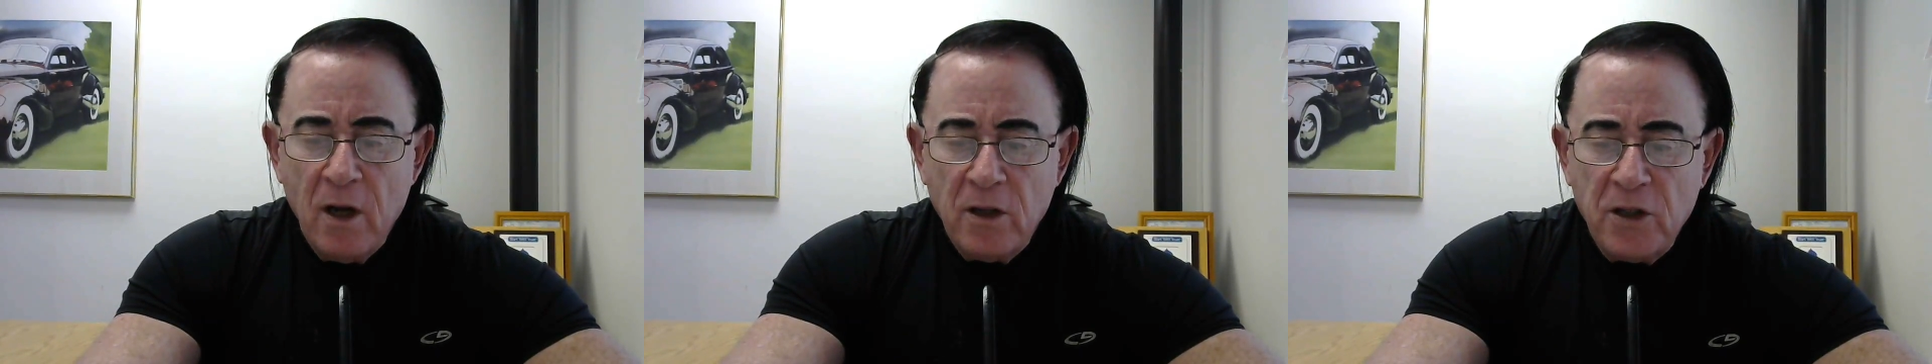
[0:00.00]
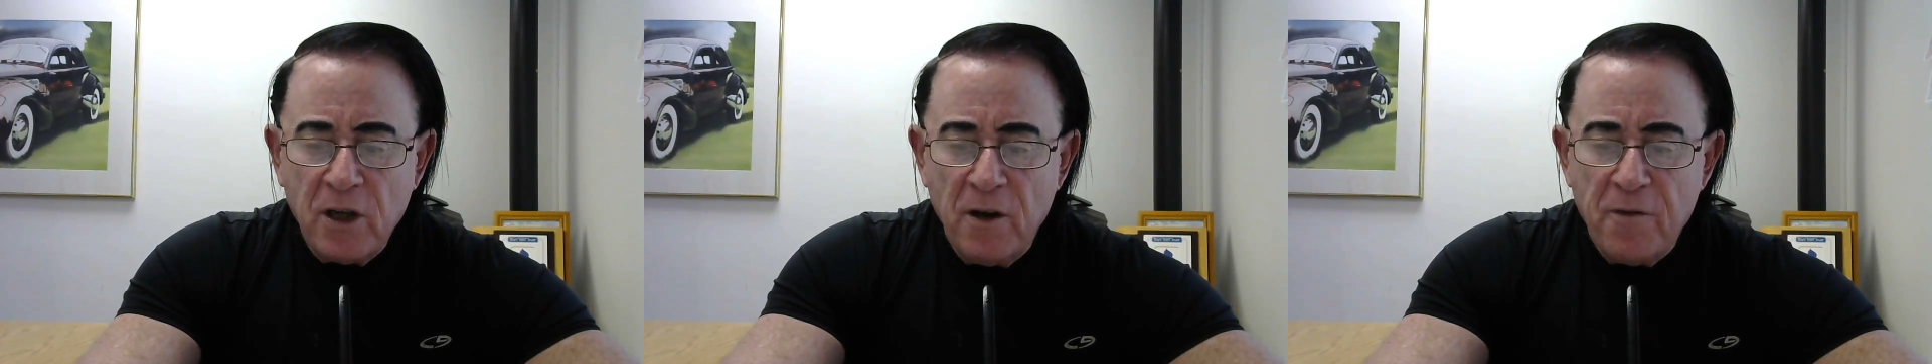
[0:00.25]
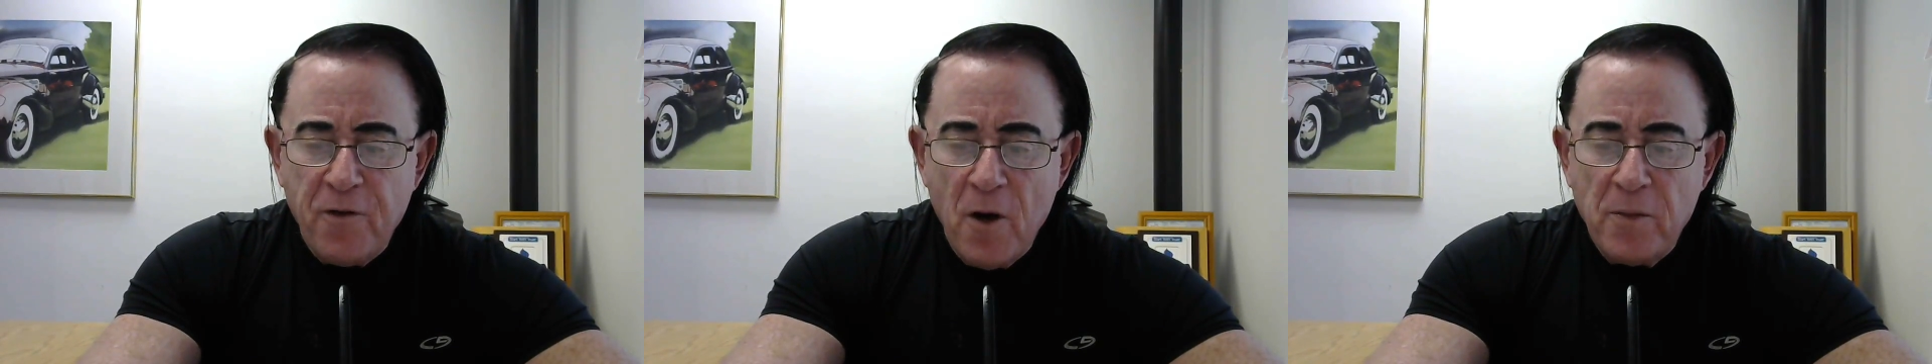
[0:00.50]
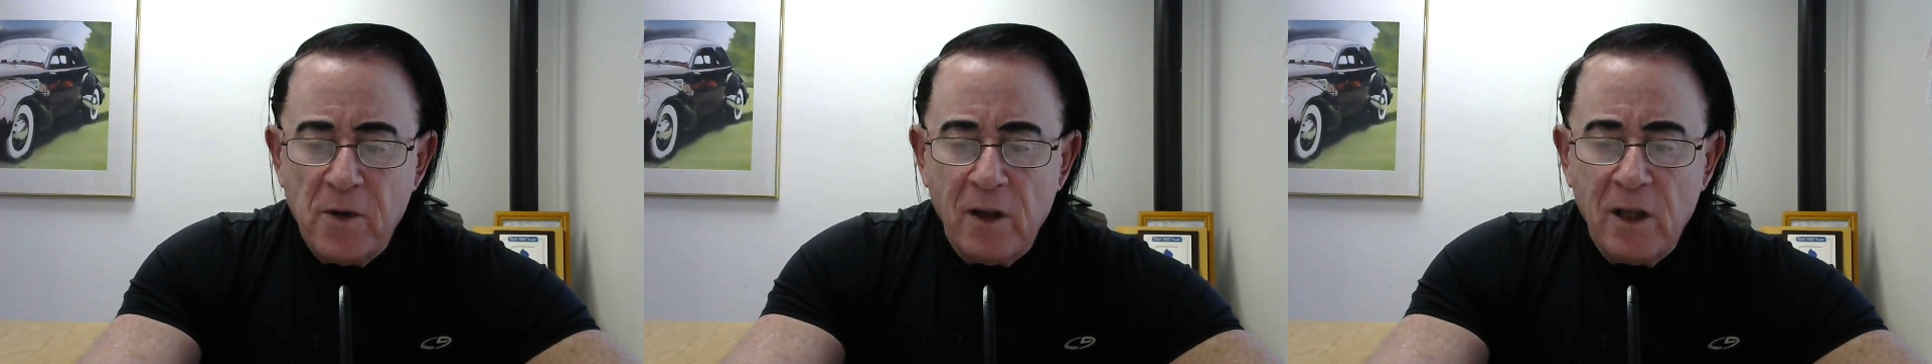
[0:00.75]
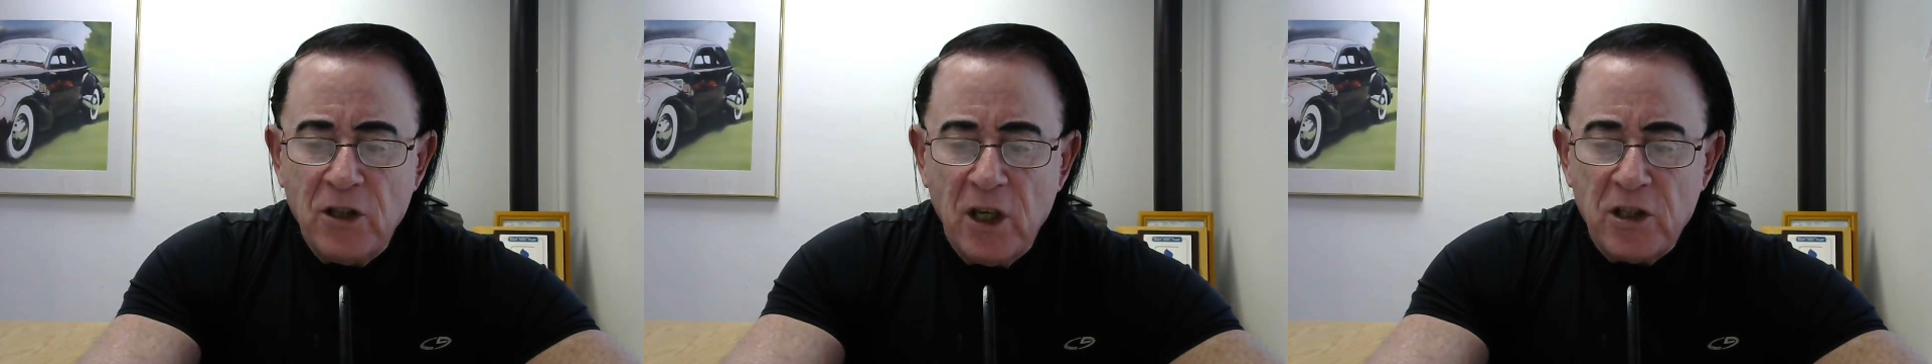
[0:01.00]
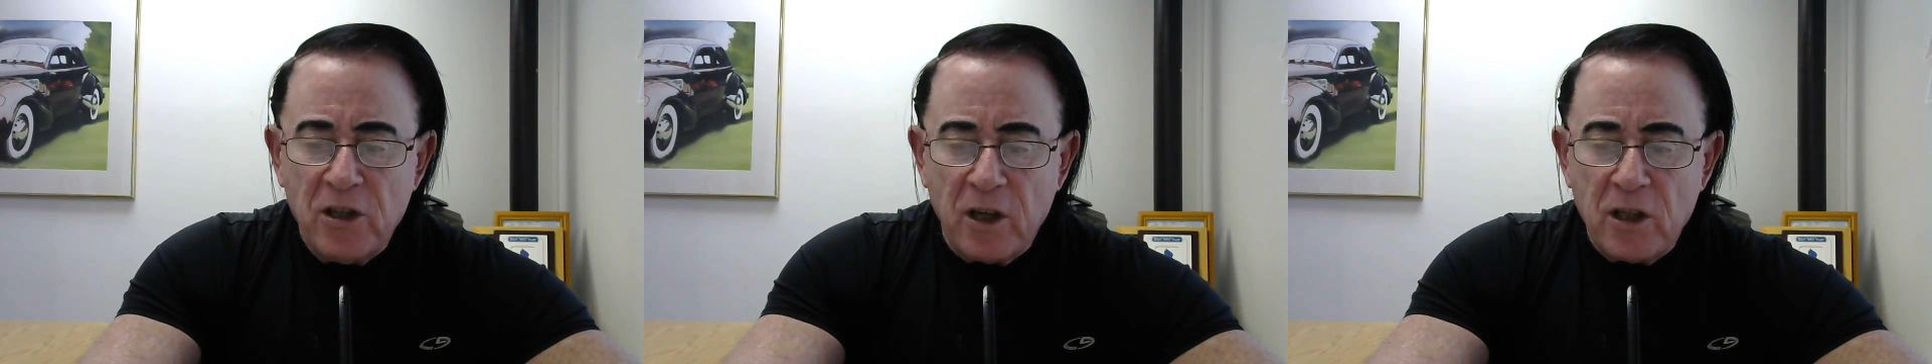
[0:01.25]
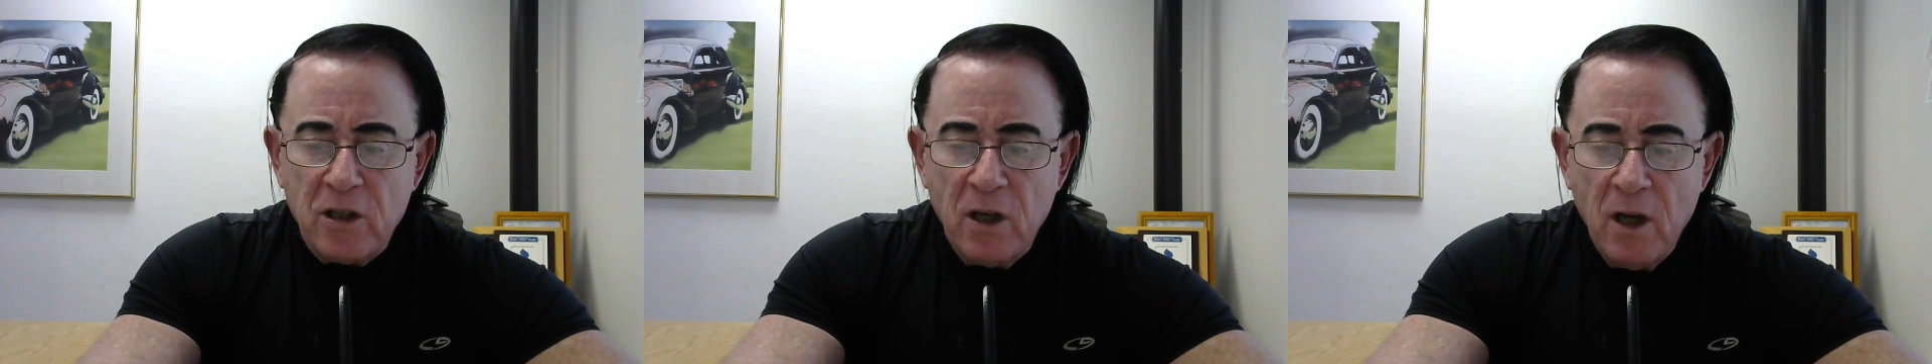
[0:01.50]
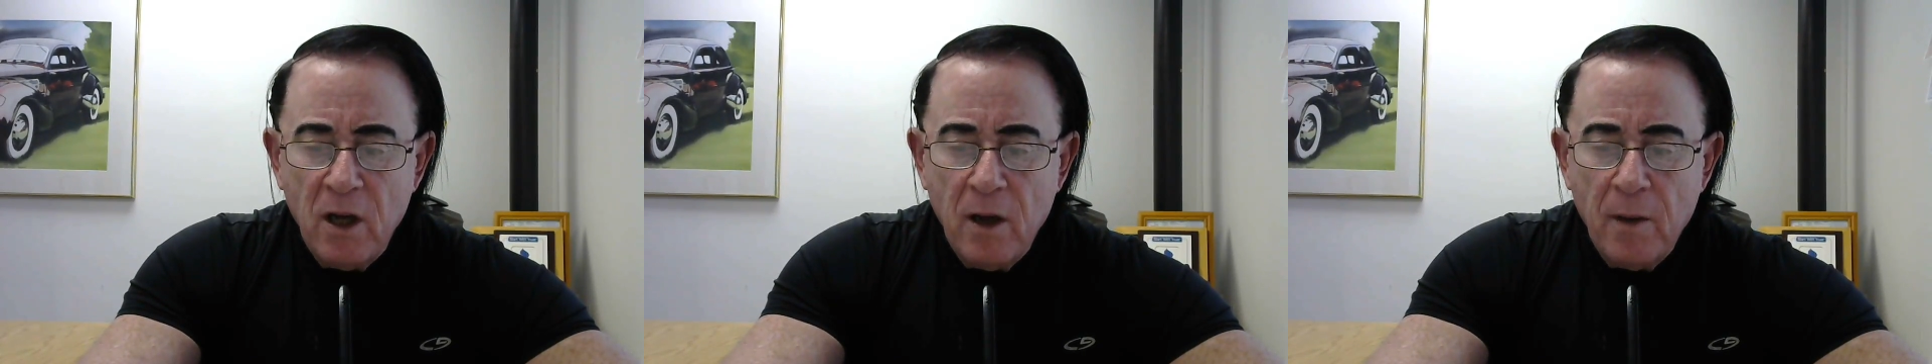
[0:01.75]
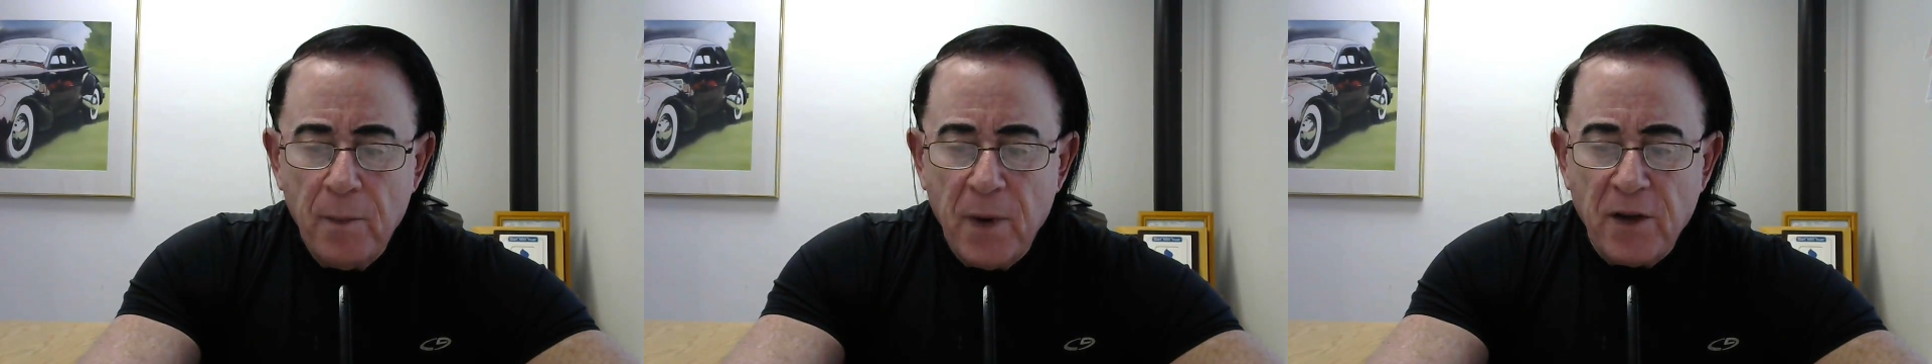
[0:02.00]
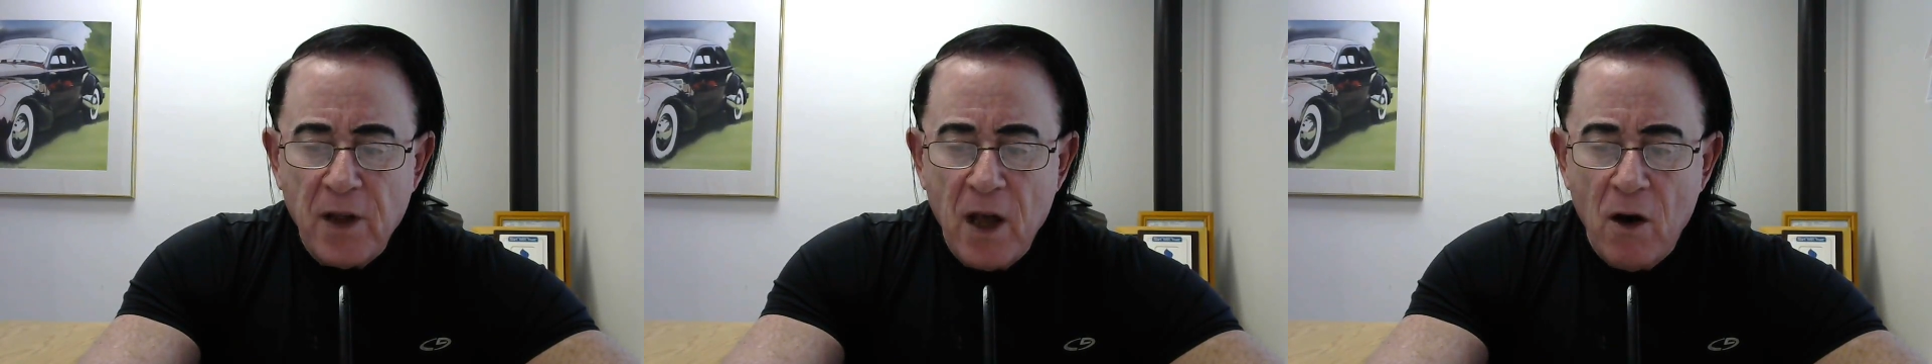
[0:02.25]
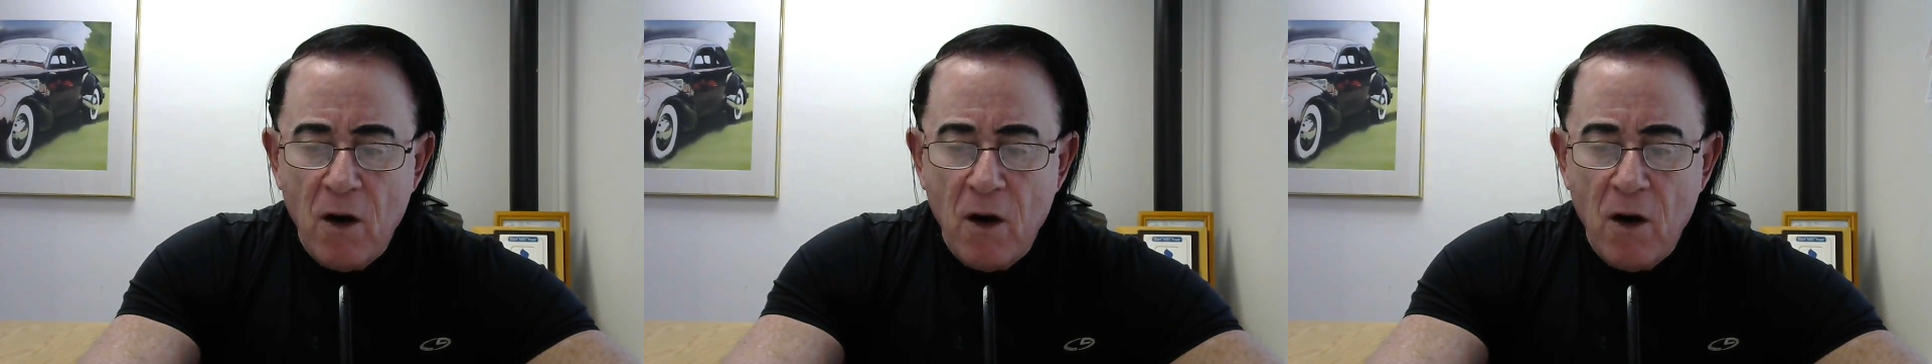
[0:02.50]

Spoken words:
to confirm the logistics, but they